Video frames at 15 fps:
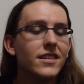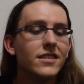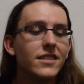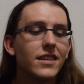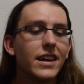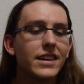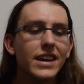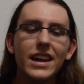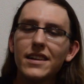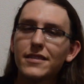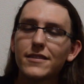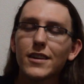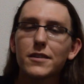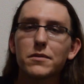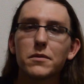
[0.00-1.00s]
you know, that kind of
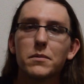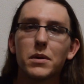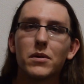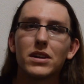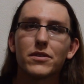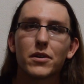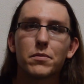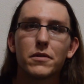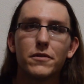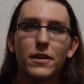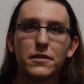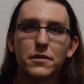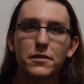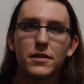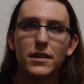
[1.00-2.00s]
sticks with me whenever a
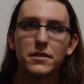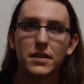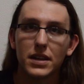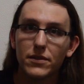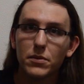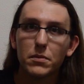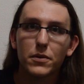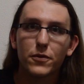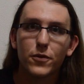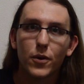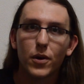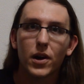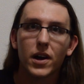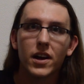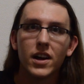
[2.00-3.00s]
professor says that. Even
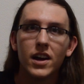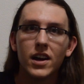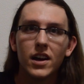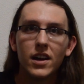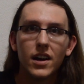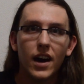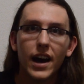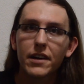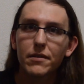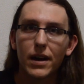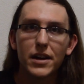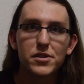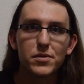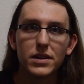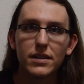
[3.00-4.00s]
before I
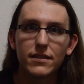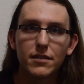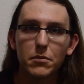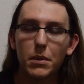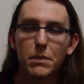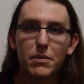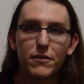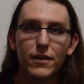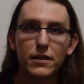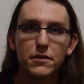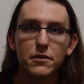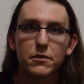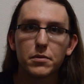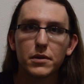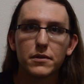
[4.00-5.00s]
graduated, some of my
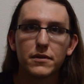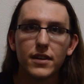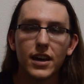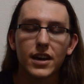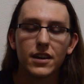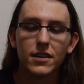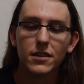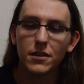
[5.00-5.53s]
professors were saying,